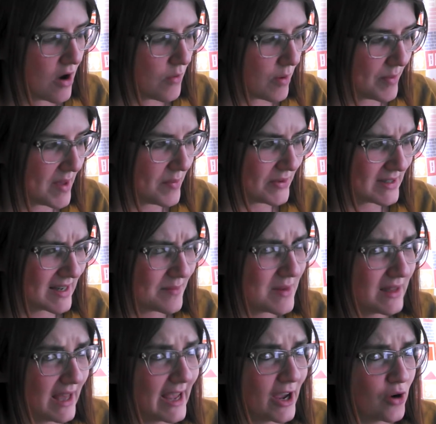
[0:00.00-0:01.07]
Well, people sent me
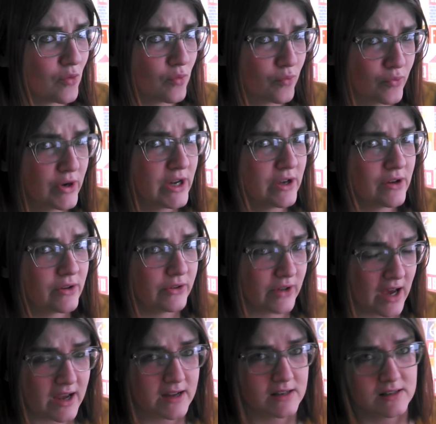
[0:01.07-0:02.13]
real
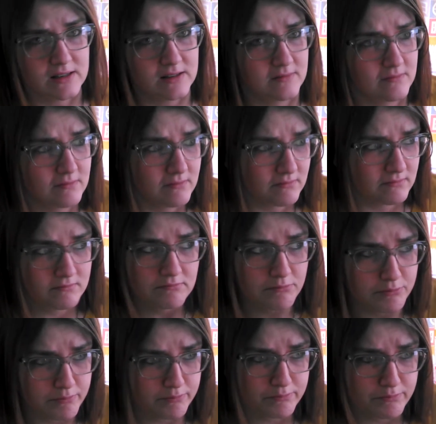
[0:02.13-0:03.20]
nice
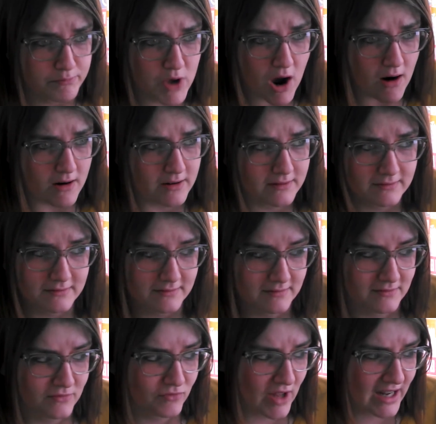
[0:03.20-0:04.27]
yarn,
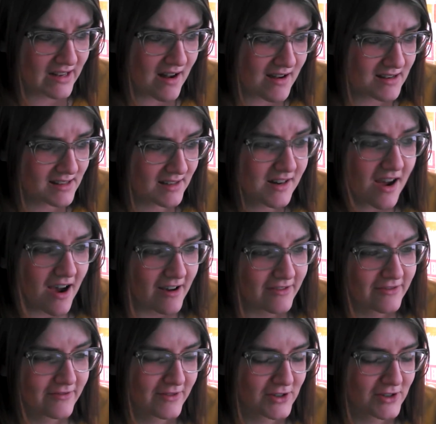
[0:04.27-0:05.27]
nice stuff.